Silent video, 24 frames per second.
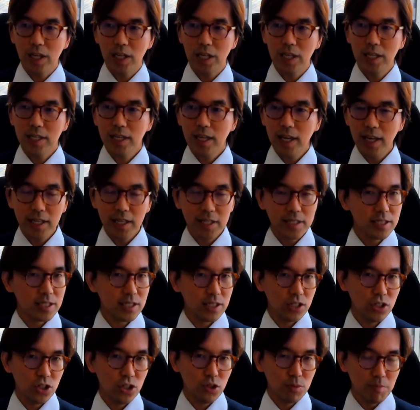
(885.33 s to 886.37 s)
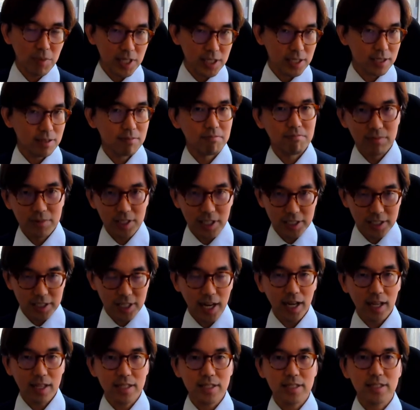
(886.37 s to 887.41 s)
in case you miss the
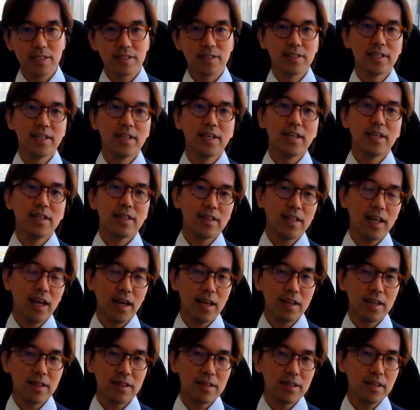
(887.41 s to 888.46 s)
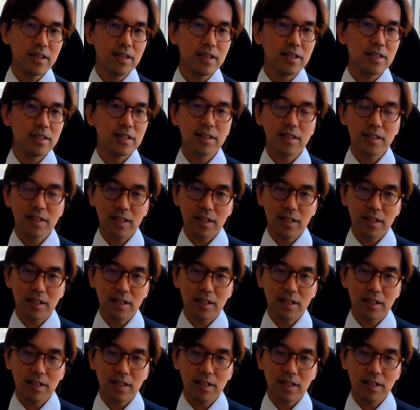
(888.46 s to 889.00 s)
chance, then think,